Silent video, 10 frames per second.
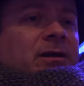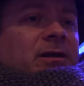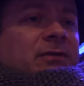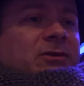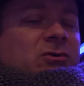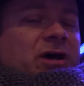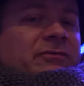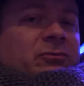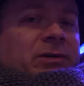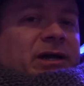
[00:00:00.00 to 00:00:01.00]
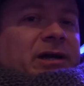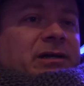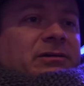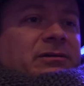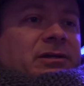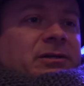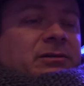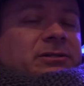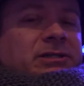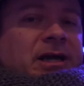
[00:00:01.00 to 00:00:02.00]
if you have a reactor that
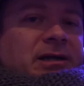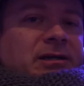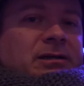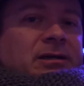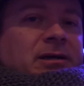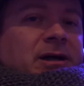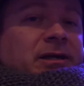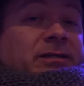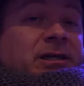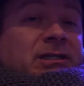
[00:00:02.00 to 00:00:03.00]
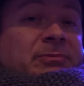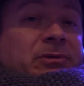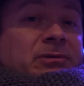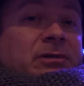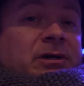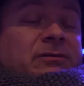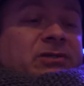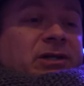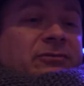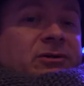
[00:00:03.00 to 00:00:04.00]
you're just adding a teaspoon of
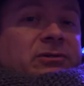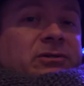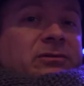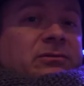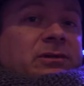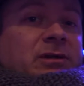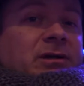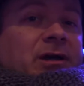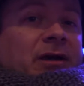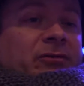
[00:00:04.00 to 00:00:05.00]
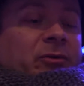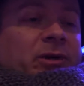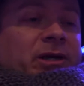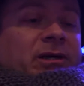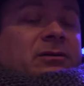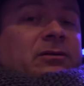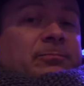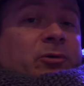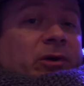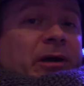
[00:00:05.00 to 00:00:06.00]
GFO to every week, your
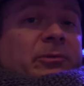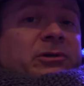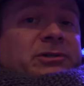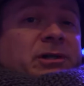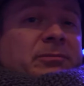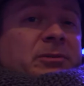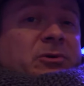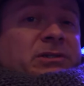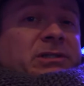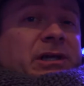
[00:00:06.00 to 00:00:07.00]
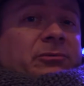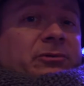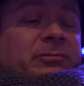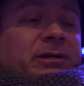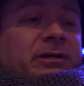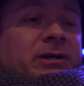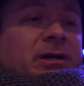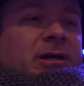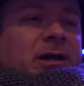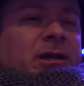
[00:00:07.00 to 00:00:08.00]
parameters are gonna be more stable, but
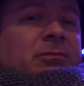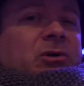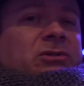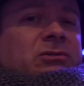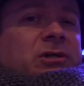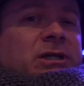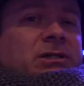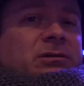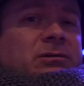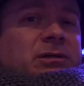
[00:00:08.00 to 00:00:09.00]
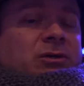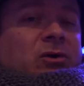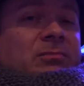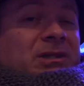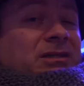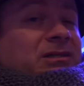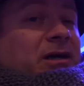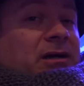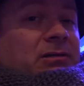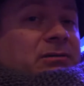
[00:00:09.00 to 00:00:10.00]
in the most traditional equipment that's
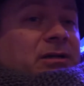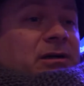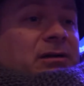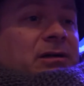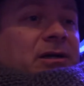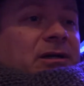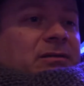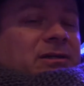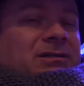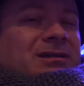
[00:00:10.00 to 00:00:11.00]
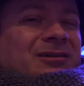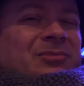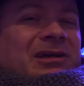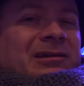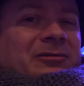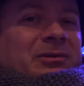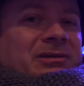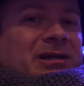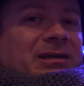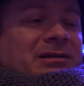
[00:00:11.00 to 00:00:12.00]
out there, this can be a little bit
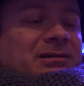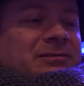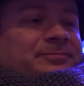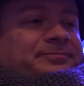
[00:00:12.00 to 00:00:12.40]
tedious.